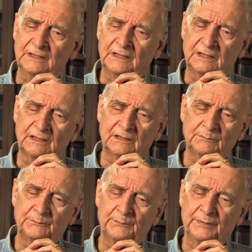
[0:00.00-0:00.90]
Uh,
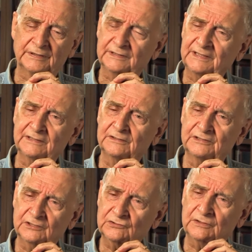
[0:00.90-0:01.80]
but in
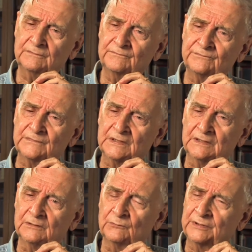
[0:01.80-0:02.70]
addition,
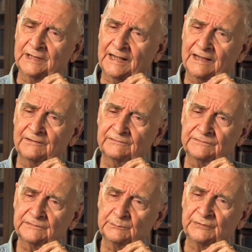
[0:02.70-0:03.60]
we have
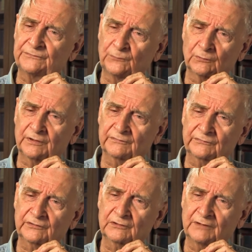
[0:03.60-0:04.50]
before us
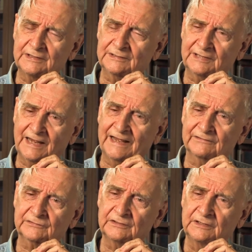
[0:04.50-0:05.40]
the great
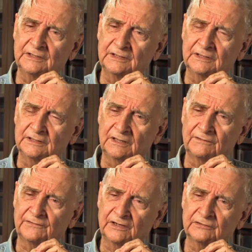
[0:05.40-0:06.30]
task
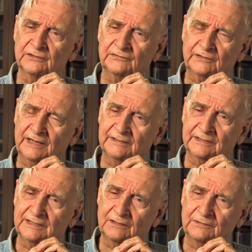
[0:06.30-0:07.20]
of
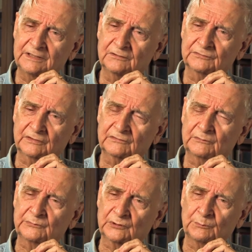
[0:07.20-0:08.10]
understanding how
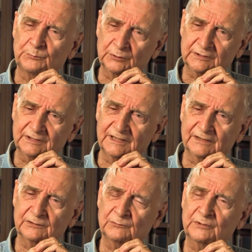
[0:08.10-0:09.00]
ecosystems are put
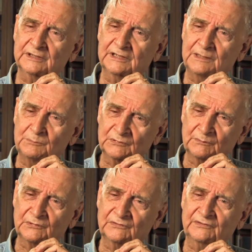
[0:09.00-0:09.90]
together, what keeps
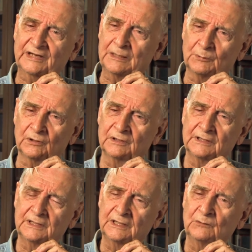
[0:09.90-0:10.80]
them stable,
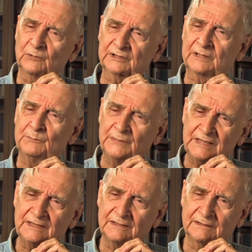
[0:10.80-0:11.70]
what they
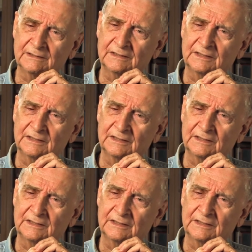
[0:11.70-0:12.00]
mean